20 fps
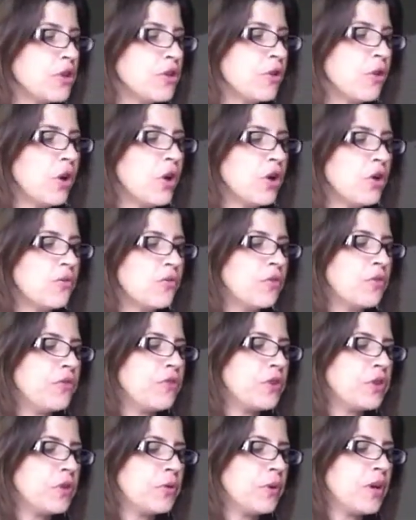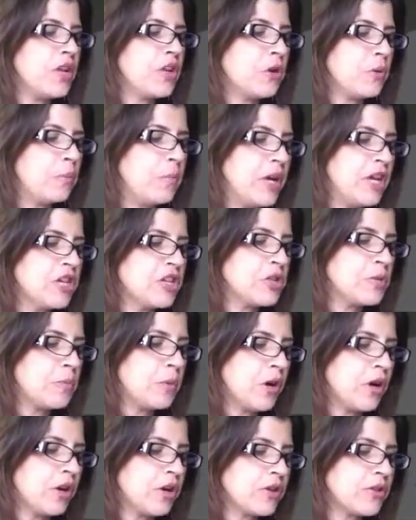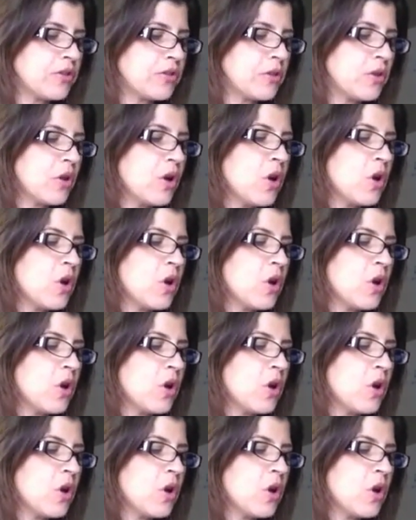your overview and your benchmarks.